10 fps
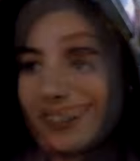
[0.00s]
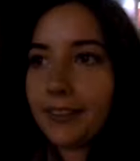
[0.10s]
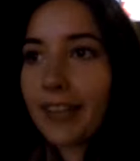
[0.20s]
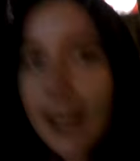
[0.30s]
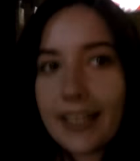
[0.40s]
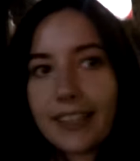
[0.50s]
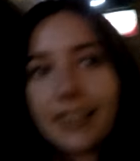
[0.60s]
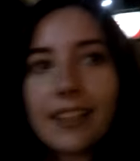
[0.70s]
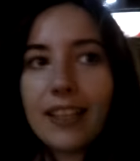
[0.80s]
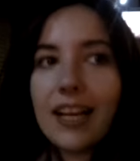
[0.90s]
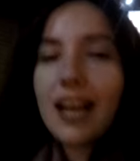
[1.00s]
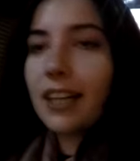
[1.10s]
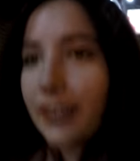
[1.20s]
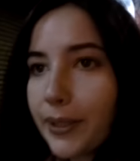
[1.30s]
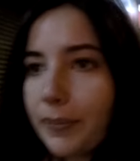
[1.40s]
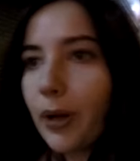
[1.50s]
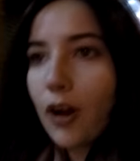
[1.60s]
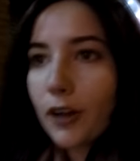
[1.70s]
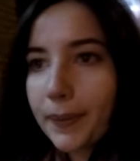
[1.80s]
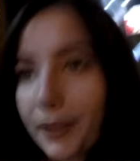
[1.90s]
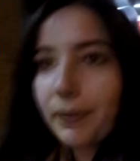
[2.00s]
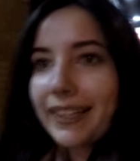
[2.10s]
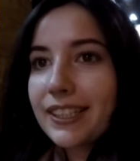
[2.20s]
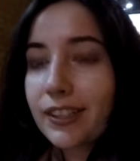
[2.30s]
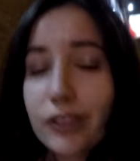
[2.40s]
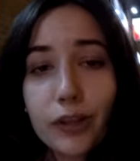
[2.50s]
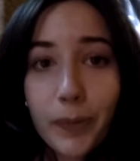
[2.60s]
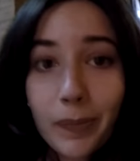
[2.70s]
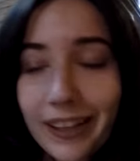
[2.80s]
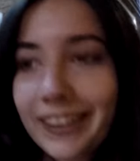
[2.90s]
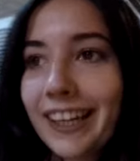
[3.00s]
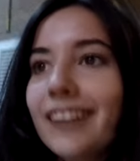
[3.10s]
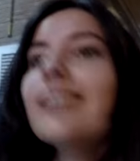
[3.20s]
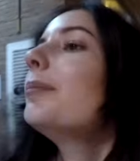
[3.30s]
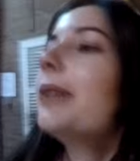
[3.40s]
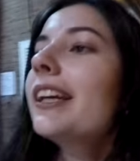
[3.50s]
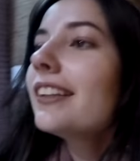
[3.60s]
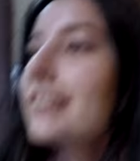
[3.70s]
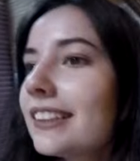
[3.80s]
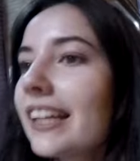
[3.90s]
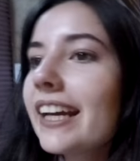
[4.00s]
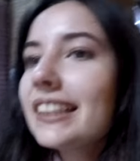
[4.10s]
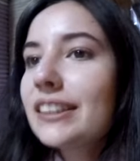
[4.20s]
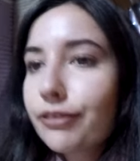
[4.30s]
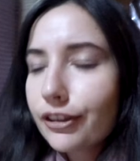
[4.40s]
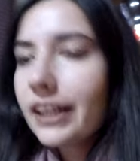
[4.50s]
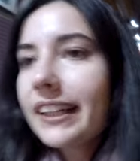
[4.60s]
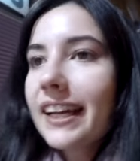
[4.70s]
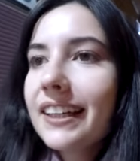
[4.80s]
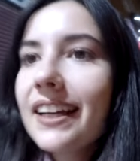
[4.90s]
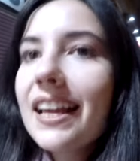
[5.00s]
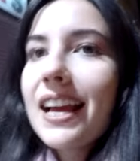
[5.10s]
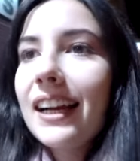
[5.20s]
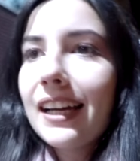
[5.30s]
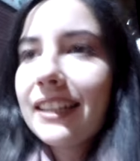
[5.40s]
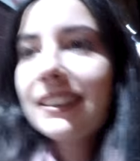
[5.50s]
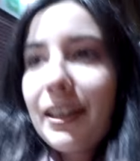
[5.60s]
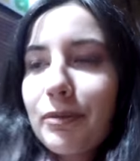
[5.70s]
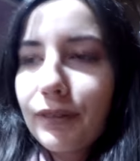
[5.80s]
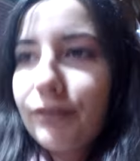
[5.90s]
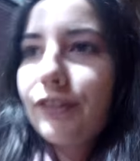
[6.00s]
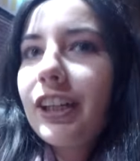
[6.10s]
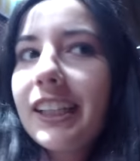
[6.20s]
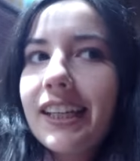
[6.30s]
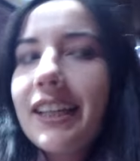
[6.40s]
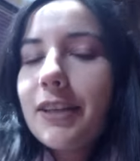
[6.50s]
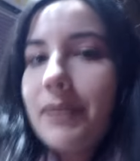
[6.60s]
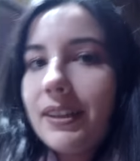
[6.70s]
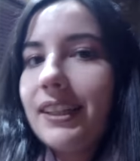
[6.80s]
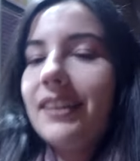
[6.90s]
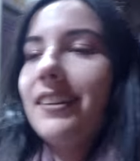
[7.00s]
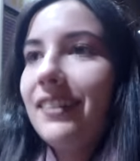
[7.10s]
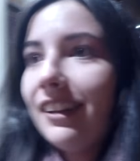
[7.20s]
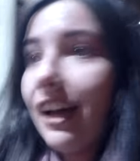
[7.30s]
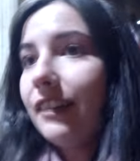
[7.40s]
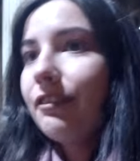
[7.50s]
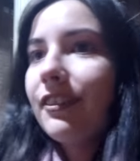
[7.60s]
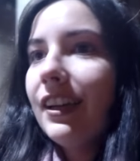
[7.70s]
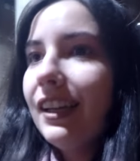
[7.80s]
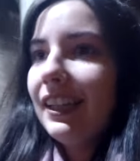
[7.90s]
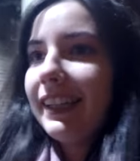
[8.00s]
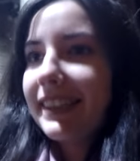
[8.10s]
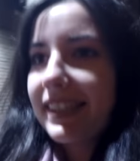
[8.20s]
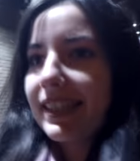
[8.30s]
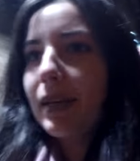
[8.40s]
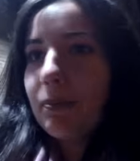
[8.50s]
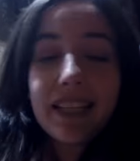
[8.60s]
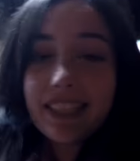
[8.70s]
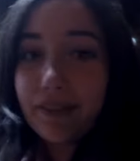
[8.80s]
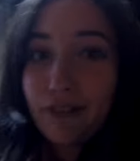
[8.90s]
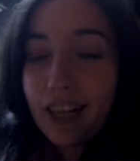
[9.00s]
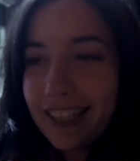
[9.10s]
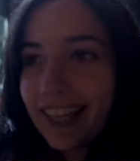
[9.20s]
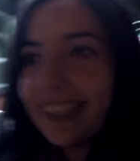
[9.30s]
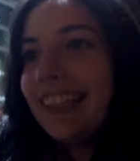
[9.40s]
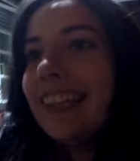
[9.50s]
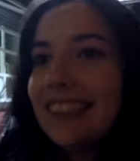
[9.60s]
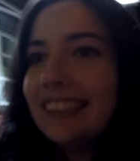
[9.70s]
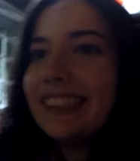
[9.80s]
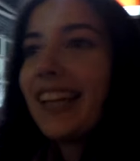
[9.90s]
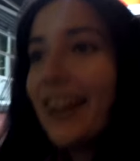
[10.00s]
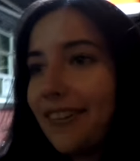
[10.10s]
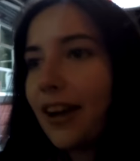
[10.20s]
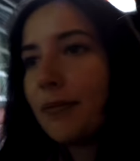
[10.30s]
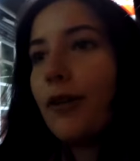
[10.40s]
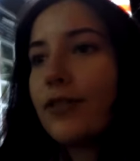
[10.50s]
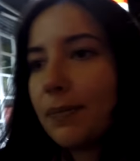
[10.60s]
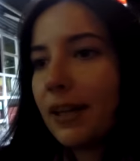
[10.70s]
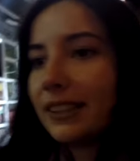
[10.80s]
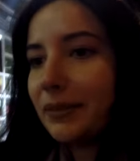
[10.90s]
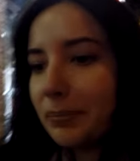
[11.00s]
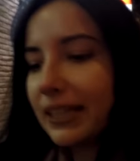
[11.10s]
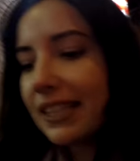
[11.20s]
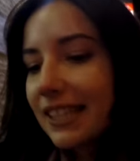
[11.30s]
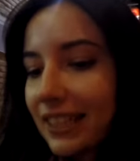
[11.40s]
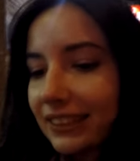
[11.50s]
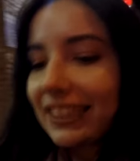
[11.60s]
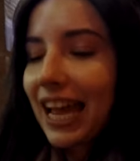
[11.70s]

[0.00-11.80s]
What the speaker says: Okay, I am on my way to the supermarket because today is Friday. And as every Friday in my life, it's Pizza Friday. So I'm off to buy some pizzas.